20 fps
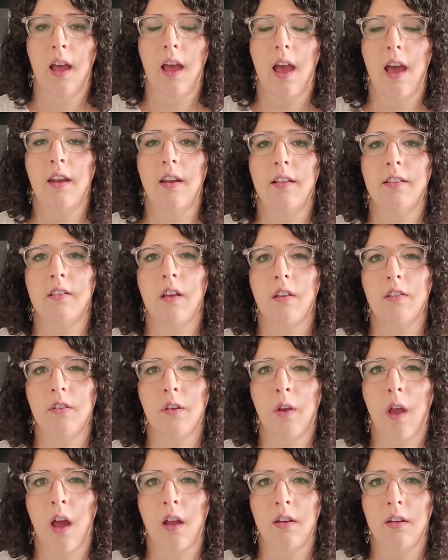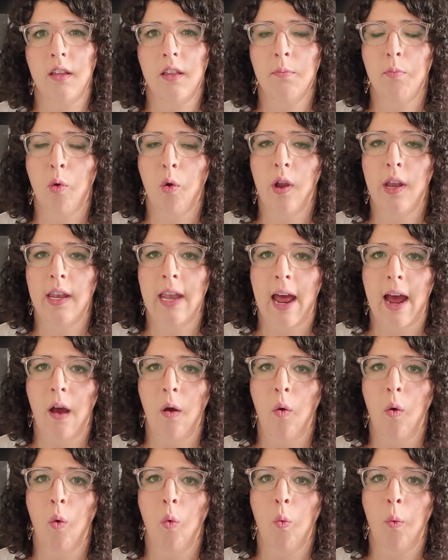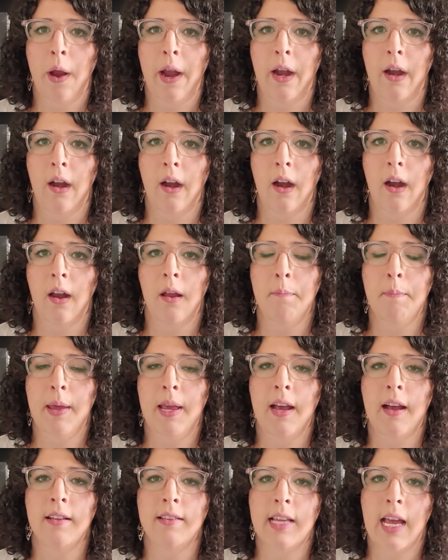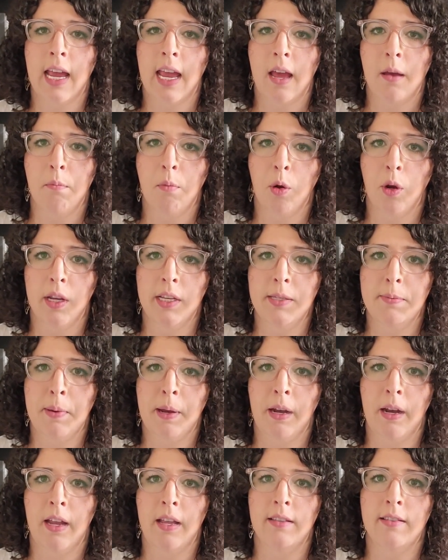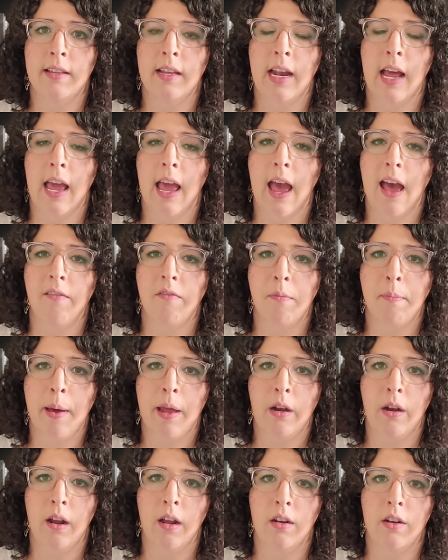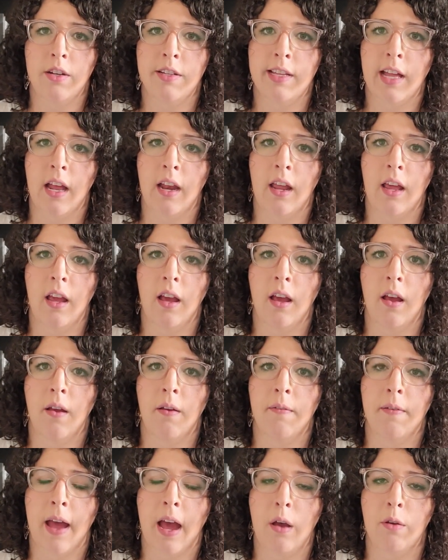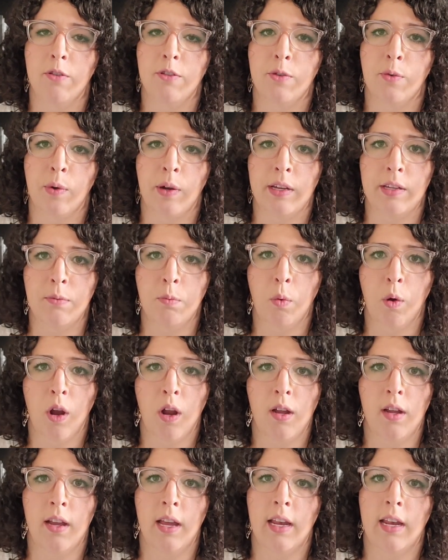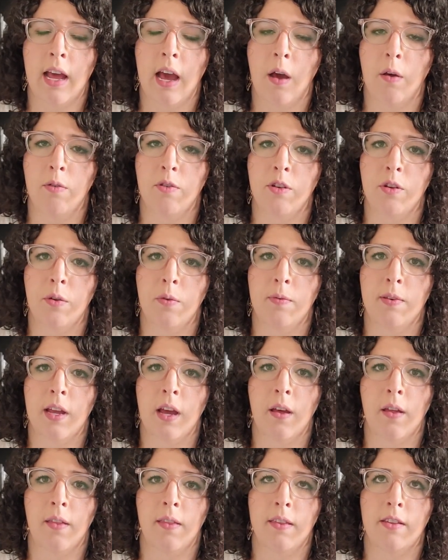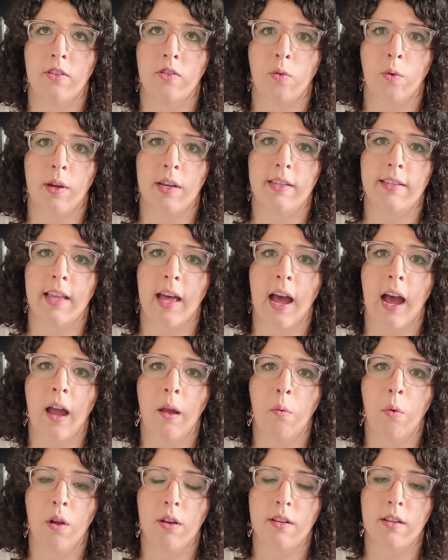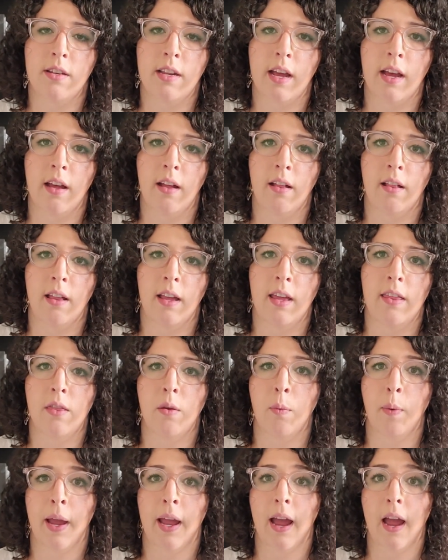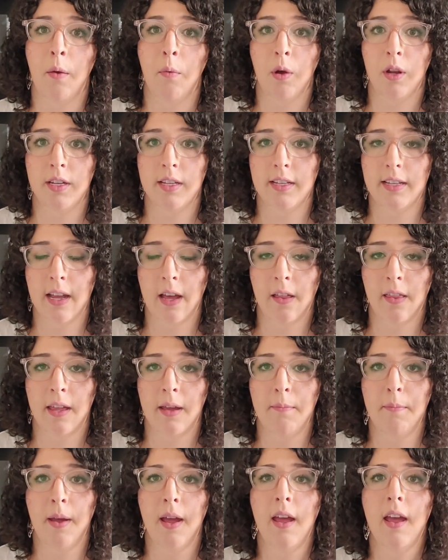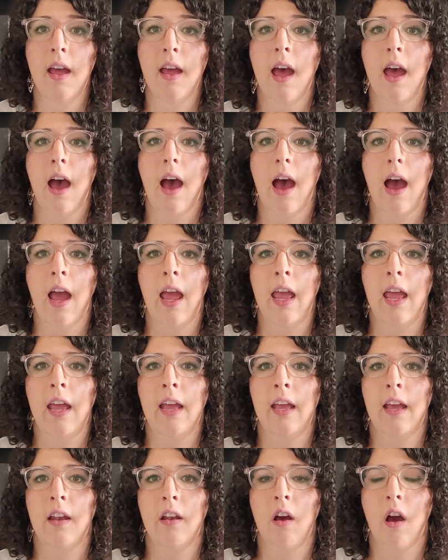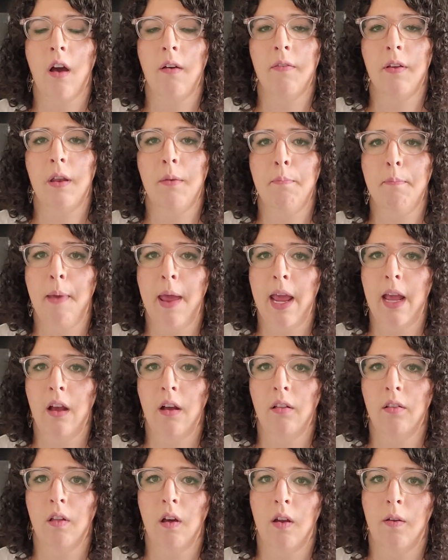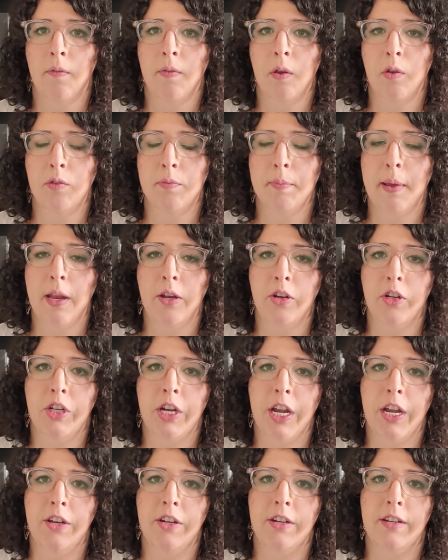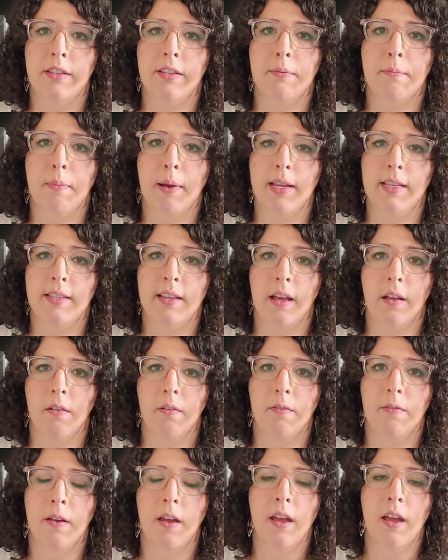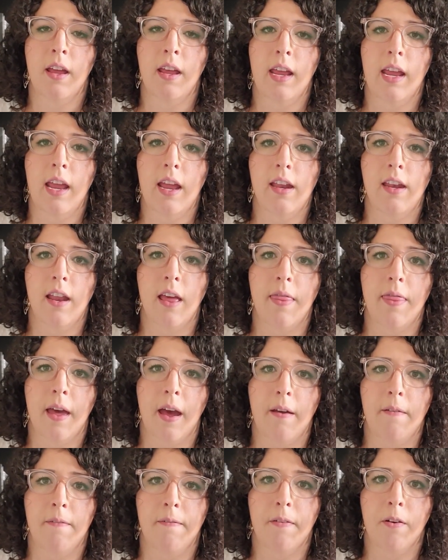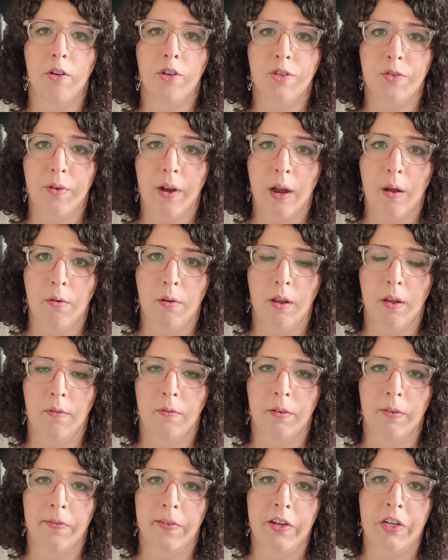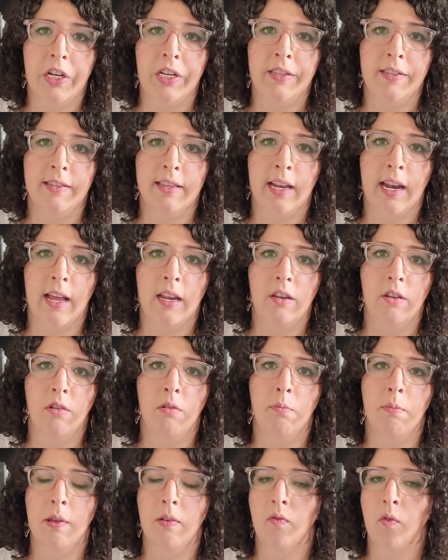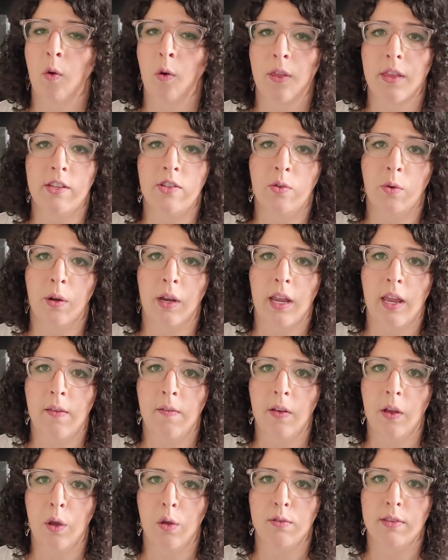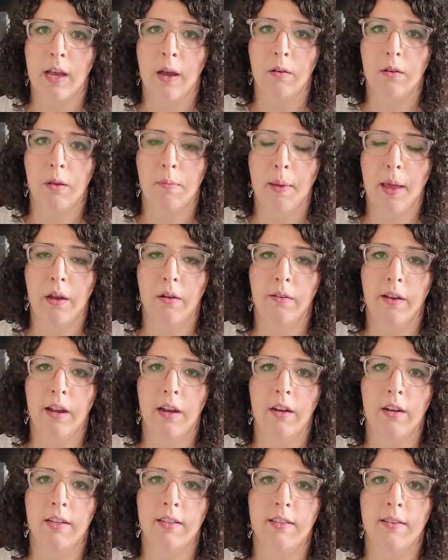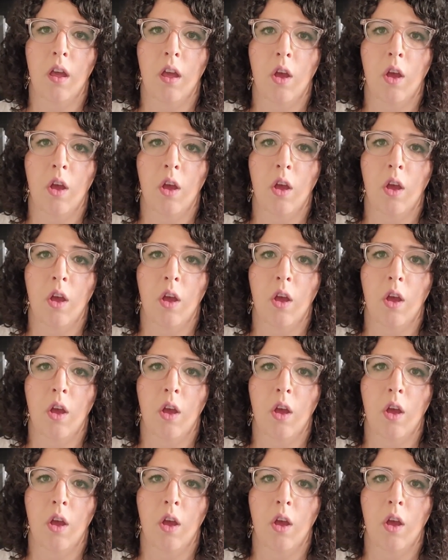And it's also gotten to the point now where, because I am more experienced and I have a better understanding of how stories work and how to tell the stories that I want to tell in the way I want to tell them, I can often make a lot of those major changes myself in that first round of revisions that I do before the story even goes out to beta readers.